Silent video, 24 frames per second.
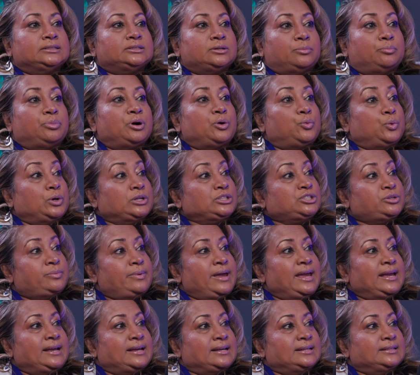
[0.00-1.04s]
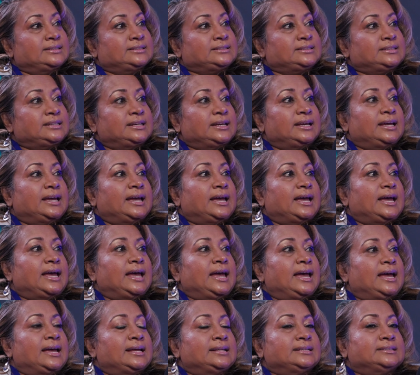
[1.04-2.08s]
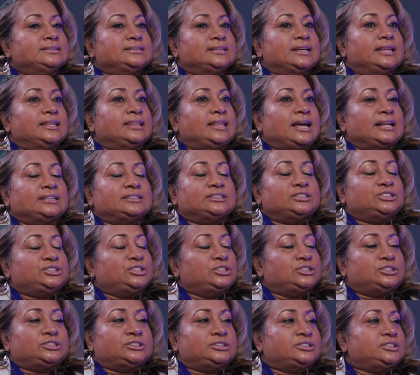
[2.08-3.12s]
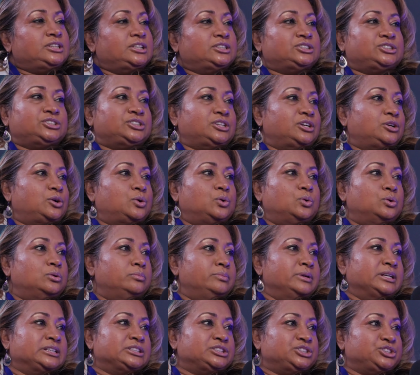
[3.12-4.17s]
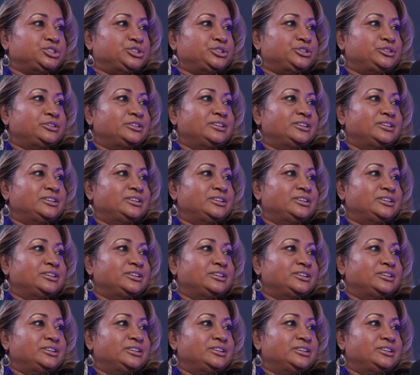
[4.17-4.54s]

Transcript: but we're Jamaicans, and that's just such a cool mixture.